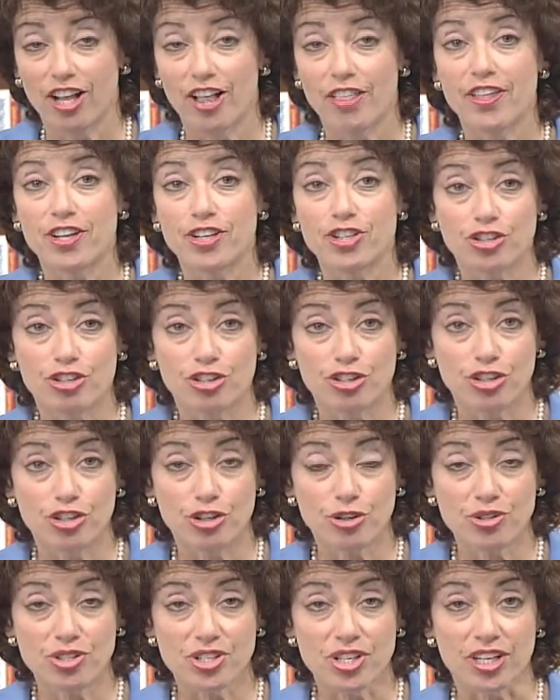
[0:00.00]
that you're
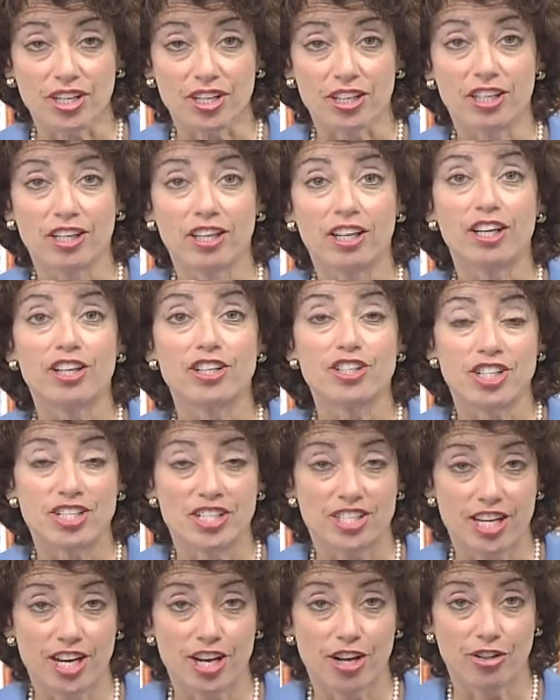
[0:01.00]
using to
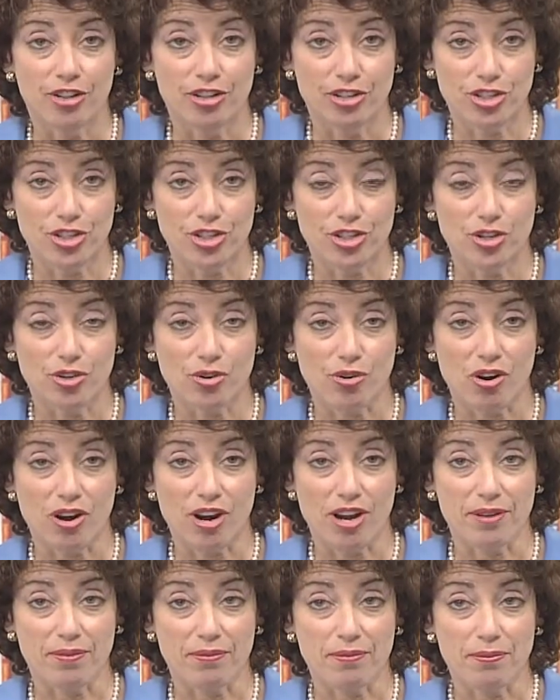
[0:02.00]
tell the
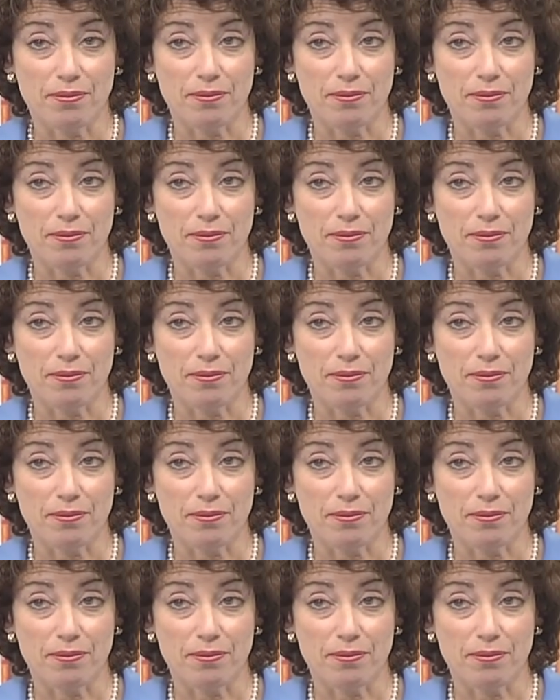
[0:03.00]
story.